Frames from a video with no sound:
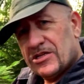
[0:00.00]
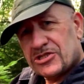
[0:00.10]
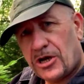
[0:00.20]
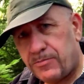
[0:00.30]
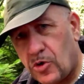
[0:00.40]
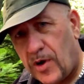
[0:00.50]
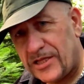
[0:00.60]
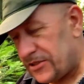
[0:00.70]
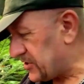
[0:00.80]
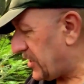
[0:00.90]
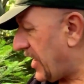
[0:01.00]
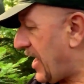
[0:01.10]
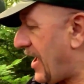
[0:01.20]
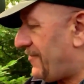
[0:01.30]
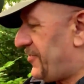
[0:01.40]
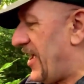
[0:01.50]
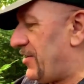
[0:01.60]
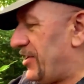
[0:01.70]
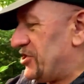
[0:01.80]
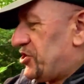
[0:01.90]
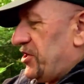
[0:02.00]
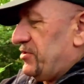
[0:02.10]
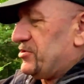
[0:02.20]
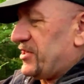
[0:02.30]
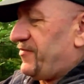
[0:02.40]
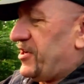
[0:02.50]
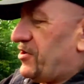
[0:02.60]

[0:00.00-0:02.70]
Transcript: Top quilts have their issues if